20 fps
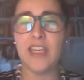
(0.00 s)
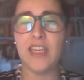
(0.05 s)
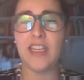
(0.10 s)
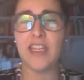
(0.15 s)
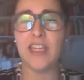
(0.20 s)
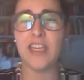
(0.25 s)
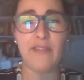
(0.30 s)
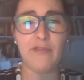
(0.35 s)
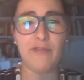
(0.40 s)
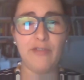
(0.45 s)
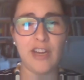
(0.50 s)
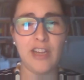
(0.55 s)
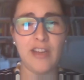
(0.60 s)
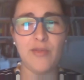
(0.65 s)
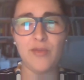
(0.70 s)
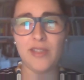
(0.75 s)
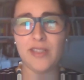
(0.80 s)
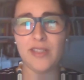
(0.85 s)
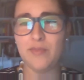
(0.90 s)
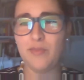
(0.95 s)
in Évora
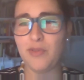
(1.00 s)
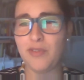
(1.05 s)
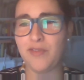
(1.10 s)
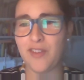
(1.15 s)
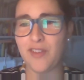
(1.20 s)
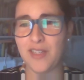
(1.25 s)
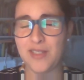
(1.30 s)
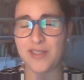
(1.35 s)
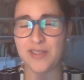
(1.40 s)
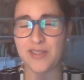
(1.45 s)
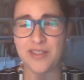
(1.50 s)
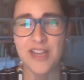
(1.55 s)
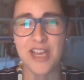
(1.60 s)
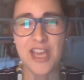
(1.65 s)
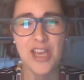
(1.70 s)
with Professor